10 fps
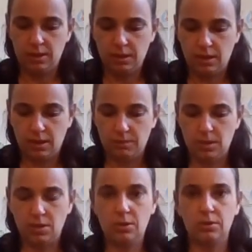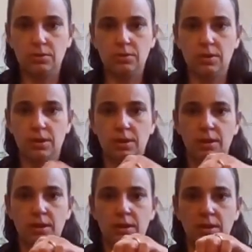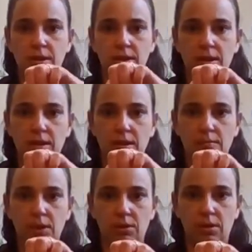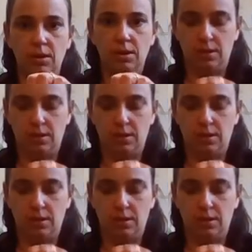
that I'm going to glue in the middle.